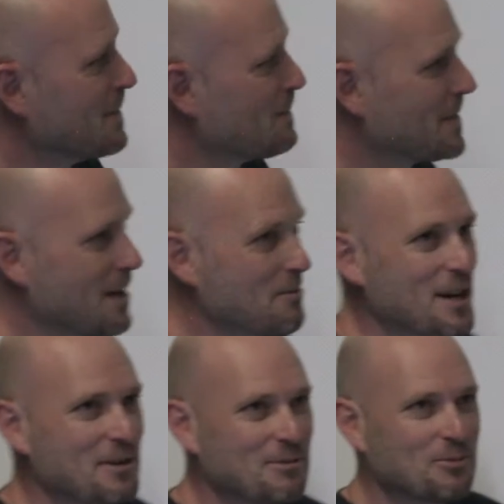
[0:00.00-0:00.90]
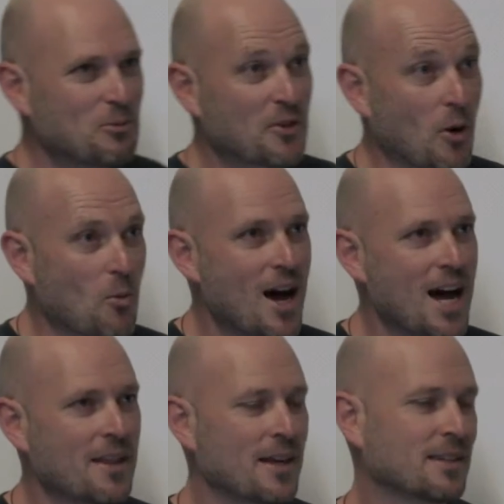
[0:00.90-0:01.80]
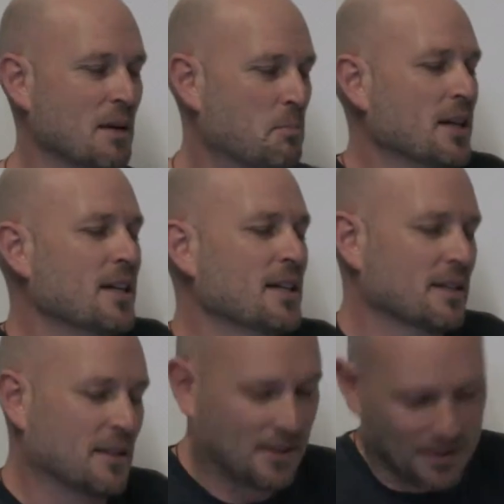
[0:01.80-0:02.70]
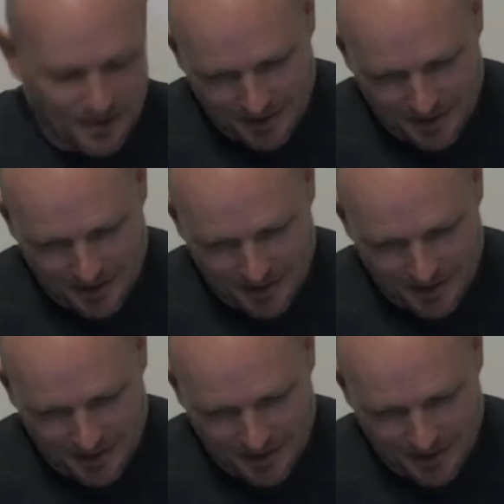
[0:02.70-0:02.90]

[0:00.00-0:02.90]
We say, well, we've got wine. And they say, please.